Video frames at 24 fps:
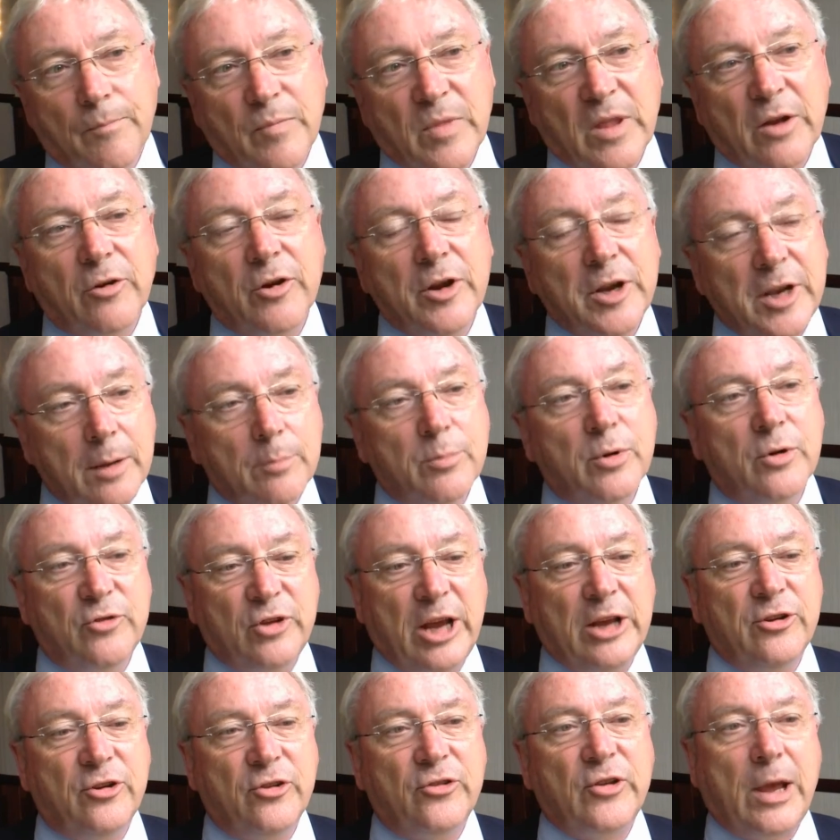There are a number of
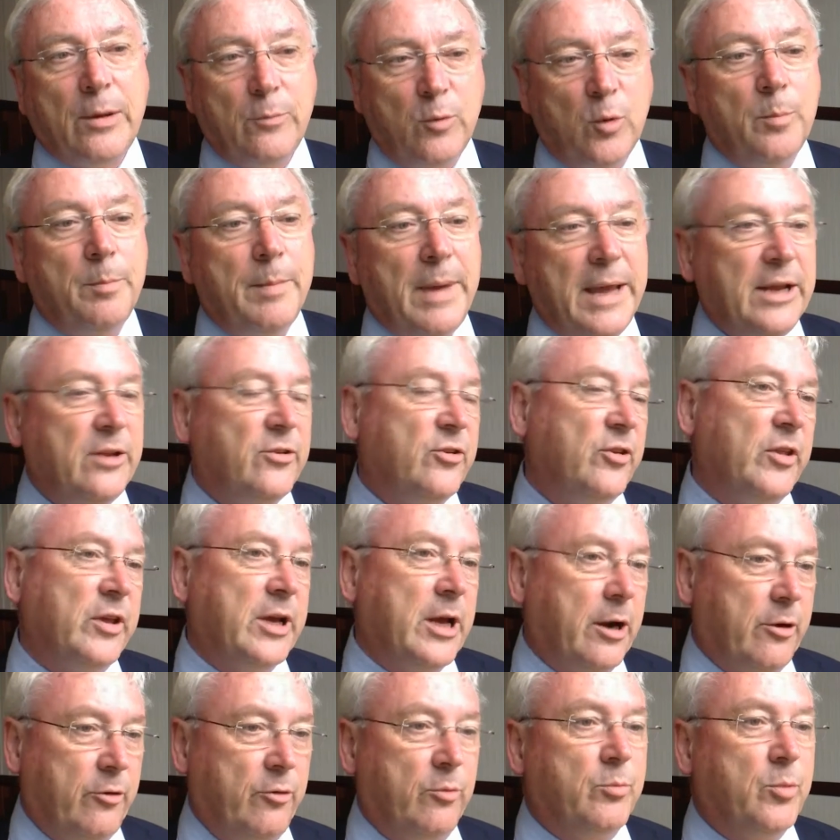changes I would make to the
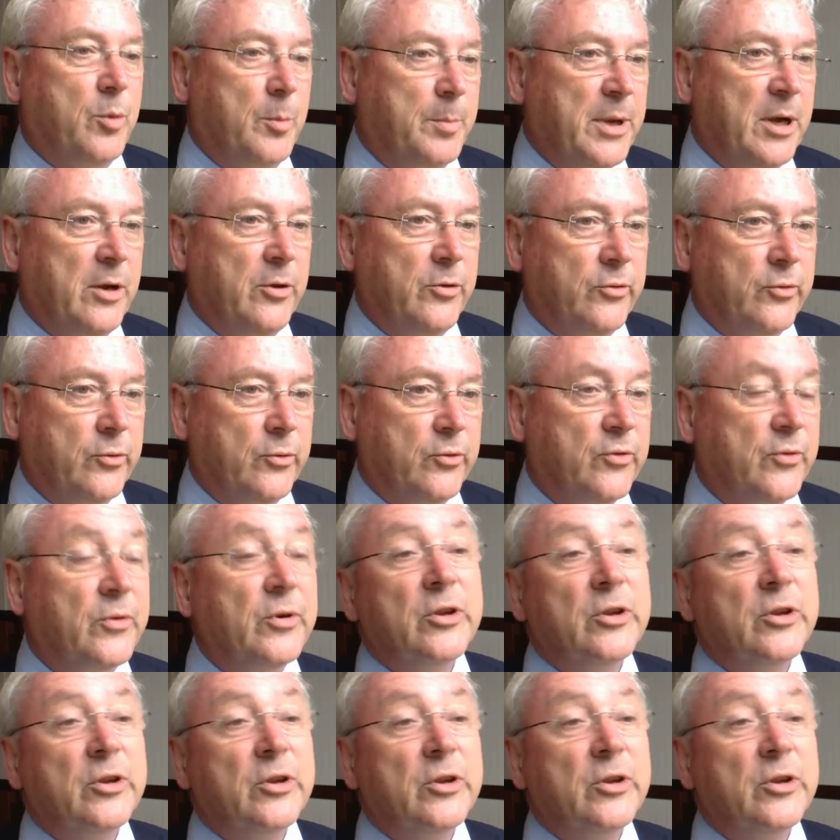current proposals.